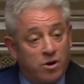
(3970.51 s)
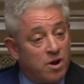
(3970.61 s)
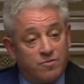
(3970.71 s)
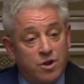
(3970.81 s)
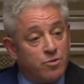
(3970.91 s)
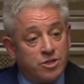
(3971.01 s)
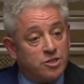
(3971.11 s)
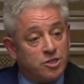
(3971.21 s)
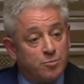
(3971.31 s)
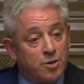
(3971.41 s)
and I have no reason
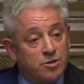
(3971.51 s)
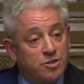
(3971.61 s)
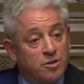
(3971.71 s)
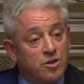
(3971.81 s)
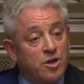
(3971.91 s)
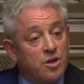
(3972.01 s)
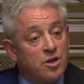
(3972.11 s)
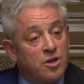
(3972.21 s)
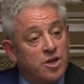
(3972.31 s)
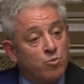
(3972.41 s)
to suppose that
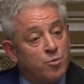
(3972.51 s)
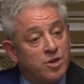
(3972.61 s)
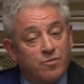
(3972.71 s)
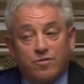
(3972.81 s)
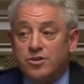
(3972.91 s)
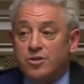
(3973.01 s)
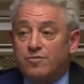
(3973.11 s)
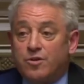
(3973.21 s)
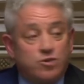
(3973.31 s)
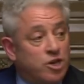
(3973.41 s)
it will be different in
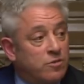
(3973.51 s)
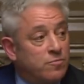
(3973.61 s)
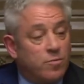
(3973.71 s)
the future.